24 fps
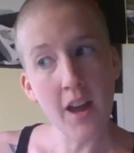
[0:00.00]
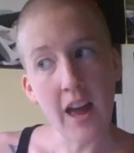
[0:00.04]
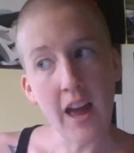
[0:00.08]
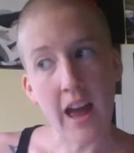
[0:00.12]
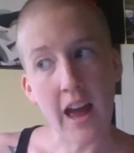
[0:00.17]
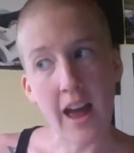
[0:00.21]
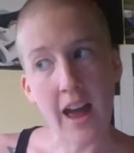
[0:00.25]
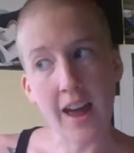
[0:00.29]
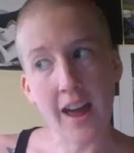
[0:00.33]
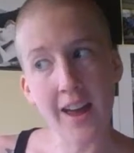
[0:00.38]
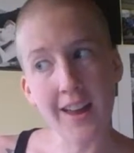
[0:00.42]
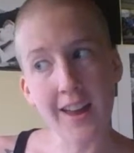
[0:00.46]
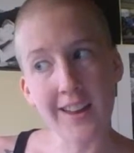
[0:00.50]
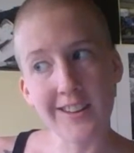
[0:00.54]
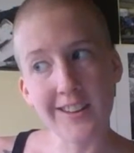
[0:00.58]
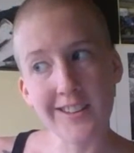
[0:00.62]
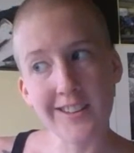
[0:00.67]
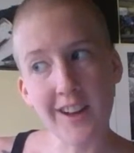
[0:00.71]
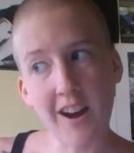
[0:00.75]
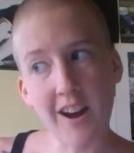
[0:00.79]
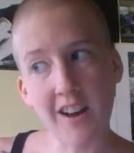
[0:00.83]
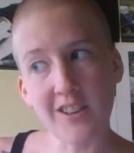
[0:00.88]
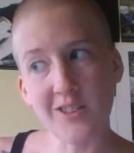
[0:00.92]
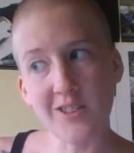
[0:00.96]

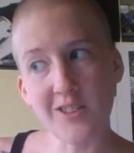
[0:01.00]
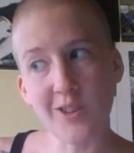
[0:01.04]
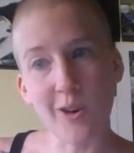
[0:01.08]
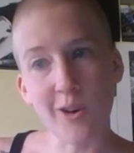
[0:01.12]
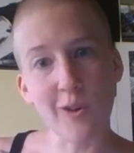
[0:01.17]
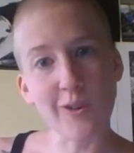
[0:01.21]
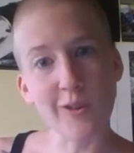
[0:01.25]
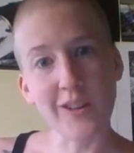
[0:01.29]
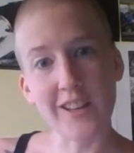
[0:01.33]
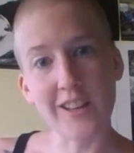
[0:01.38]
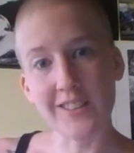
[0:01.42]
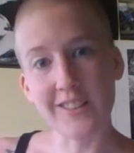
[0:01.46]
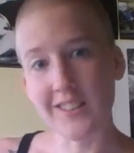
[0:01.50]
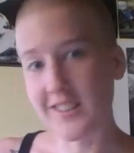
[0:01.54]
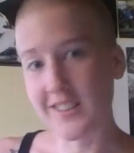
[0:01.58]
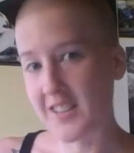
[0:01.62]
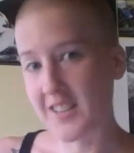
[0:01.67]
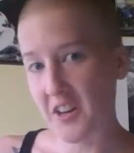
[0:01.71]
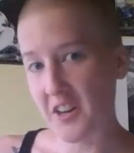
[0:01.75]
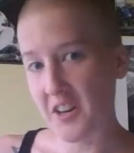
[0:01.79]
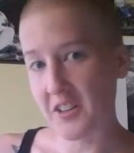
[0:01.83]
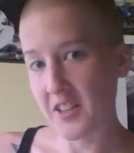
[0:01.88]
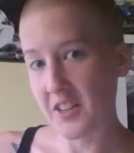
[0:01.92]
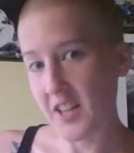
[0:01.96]
and don't
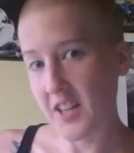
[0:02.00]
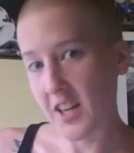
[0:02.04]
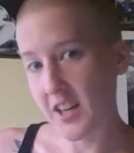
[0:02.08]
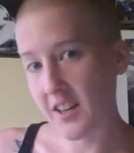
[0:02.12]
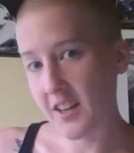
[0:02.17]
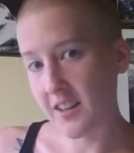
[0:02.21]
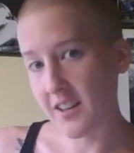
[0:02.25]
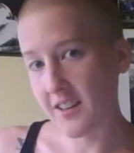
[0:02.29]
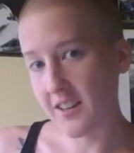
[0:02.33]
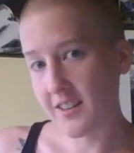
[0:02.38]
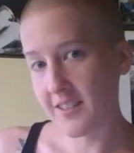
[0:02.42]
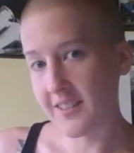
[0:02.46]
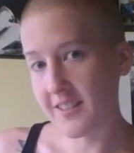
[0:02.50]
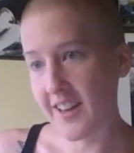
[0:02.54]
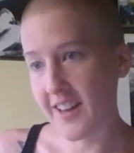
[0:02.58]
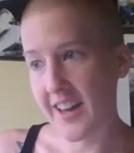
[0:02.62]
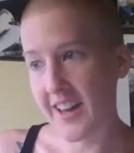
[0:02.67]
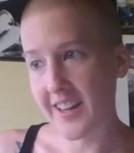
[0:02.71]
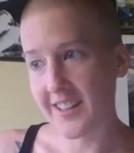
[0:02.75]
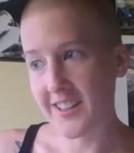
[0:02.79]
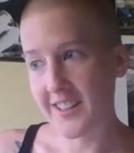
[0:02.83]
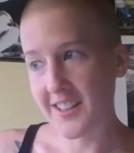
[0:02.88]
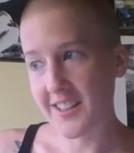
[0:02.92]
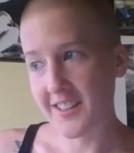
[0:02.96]
necessarily
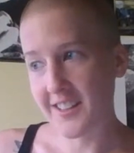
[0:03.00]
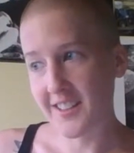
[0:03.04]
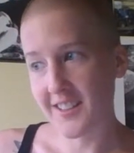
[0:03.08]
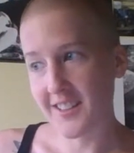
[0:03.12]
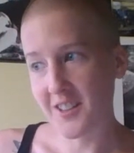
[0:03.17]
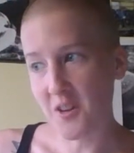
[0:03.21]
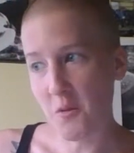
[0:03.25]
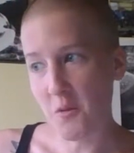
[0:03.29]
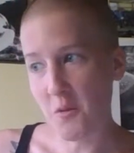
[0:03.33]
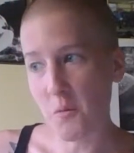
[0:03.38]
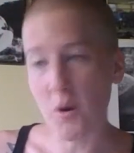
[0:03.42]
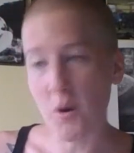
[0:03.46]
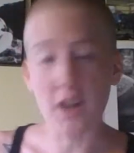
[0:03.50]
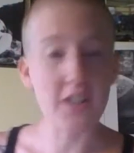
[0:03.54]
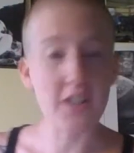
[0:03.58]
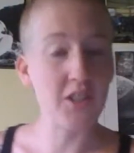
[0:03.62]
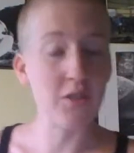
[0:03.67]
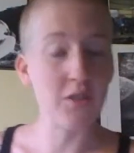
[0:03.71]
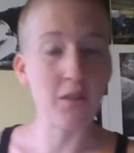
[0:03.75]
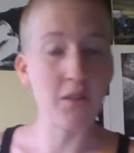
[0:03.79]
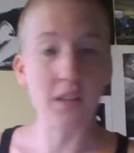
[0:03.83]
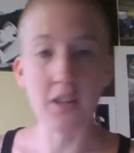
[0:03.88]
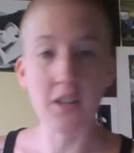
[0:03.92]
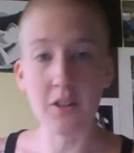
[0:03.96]
like want to
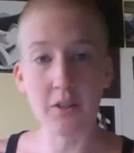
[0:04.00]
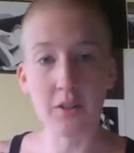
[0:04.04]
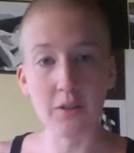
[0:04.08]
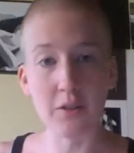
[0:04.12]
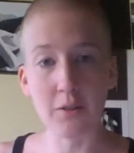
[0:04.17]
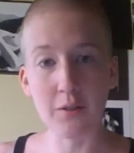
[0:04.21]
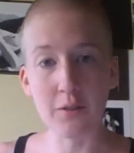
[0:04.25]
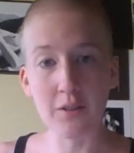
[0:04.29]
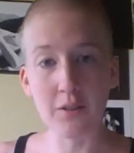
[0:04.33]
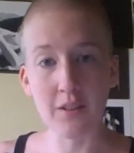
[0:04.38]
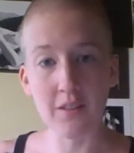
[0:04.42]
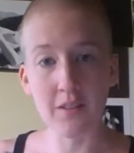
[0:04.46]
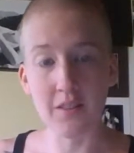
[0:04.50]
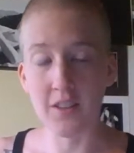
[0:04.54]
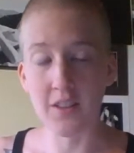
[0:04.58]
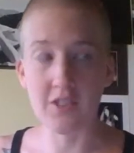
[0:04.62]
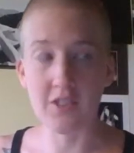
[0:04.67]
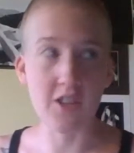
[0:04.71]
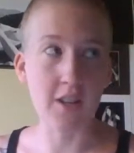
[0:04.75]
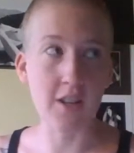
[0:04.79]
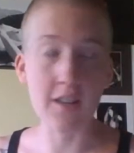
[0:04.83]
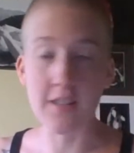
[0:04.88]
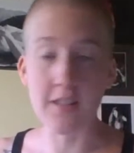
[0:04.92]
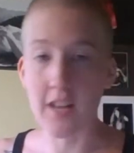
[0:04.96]
include the
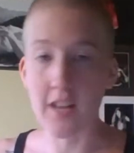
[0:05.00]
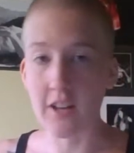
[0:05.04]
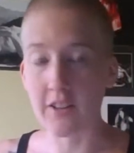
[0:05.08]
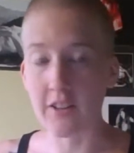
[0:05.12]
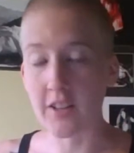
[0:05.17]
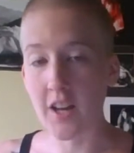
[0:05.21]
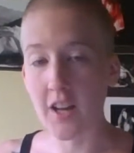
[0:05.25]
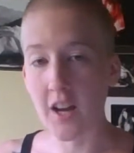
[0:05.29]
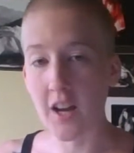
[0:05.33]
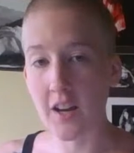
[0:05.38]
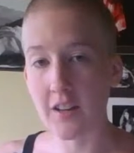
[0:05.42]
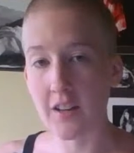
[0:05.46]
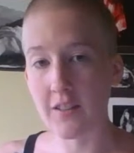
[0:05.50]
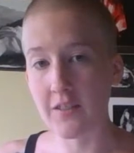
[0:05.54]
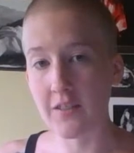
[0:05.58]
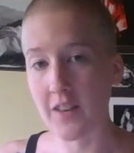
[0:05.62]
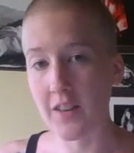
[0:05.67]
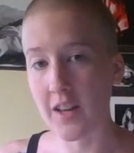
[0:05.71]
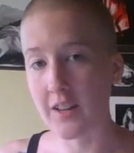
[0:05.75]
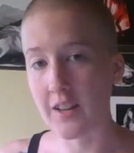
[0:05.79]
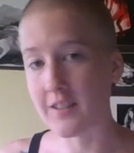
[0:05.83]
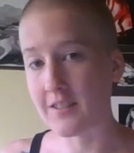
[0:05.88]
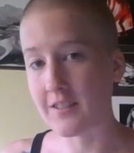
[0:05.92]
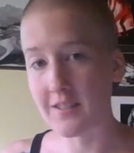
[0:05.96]
genitalia
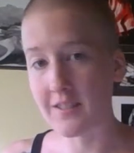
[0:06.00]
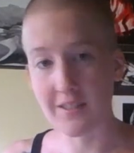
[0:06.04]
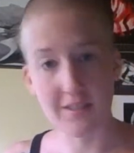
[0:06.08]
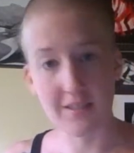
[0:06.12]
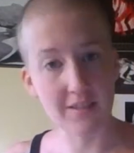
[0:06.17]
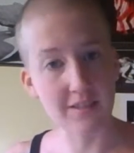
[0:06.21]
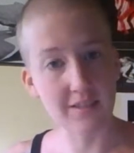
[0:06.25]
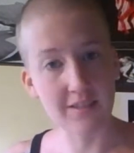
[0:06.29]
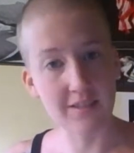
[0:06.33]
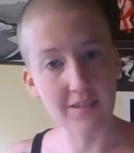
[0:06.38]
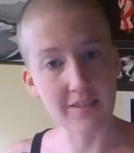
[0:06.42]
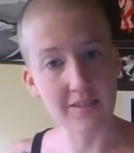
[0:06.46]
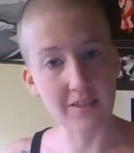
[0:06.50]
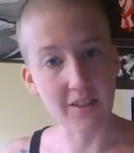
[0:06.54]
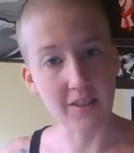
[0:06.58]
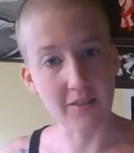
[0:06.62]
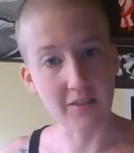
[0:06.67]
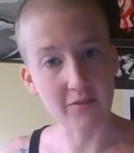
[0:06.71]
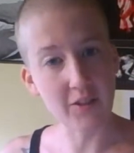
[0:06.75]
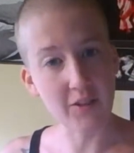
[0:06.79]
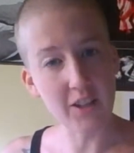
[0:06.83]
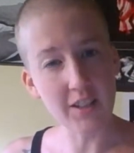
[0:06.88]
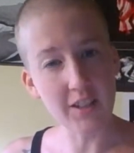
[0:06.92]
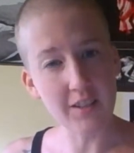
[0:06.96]
that is
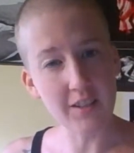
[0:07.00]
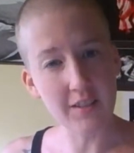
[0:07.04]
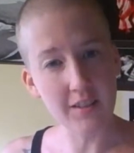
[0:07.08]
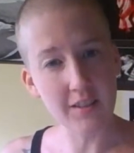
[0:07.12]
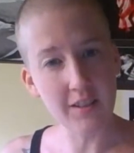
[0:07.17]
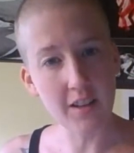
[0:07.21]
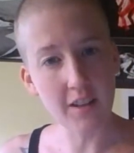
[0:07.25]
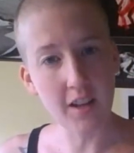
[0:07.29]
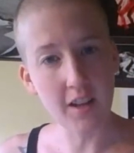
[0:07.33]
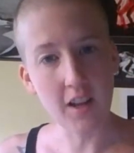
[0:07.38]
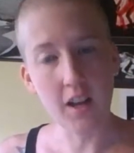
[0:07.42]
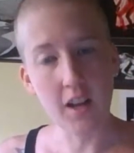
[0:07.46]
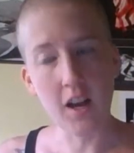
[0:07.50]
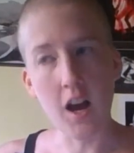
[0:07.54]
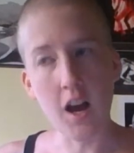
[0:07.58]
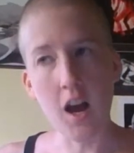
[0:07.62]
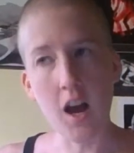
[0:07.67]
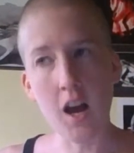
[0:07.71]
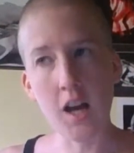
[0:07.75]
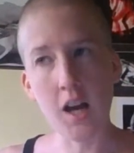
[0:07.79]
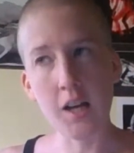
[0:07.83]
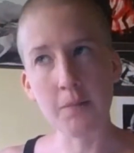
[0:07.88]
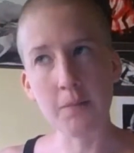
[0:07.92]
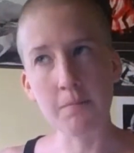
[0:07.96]
different.
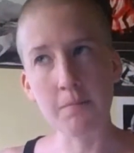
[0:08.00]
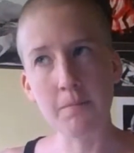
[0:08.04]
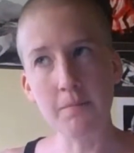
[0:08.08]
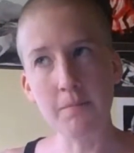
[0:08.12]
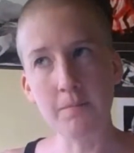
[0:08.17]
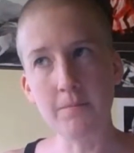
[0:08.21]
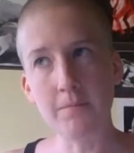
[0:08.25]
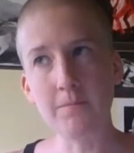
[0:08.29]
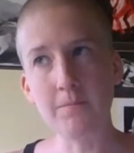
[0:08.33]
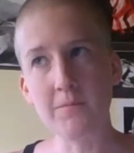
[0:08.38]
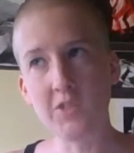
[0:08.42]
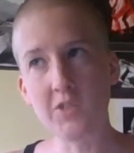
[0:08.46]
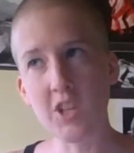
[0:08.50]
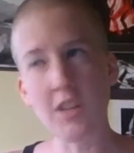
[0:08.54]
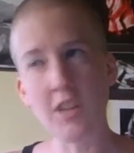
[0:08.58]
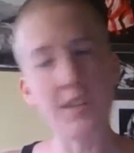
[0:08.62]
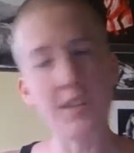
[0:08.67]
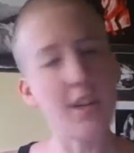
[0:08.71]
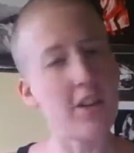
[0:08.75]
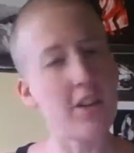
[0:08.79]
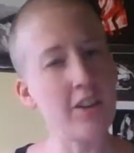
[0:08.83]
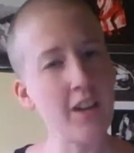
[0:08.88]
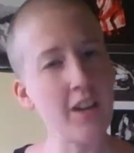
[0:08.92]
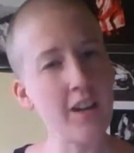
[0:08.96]

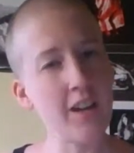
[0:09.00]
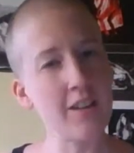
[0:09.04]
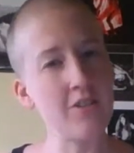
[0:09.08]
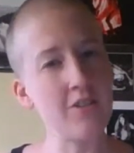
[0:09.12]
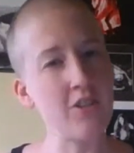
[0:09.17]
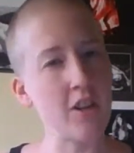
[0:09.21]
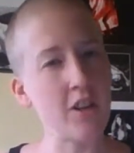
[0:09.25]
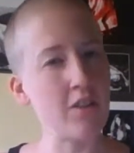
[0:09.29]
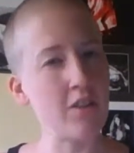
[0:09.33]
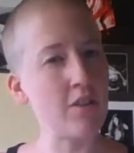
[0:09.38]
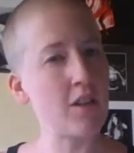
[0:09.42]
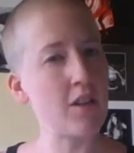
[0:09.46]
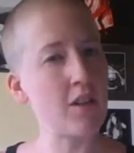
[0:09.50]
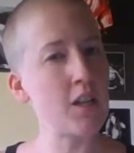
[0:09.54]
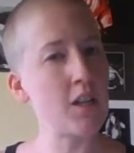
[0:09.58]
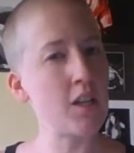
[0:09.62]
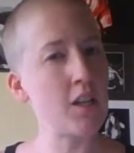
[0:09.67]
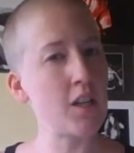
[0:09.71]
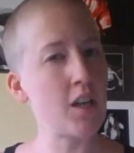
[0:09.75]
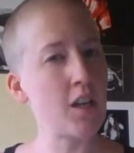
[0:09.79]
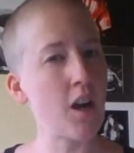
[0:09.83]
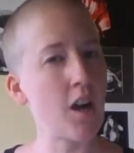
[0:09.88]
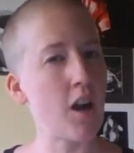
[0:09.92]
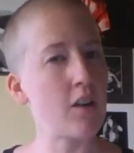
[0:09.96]
Genitalia and
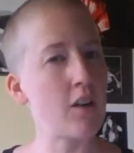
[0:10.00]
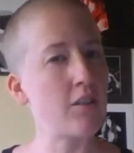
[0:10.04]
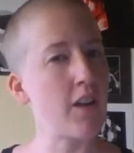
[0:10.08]
gender are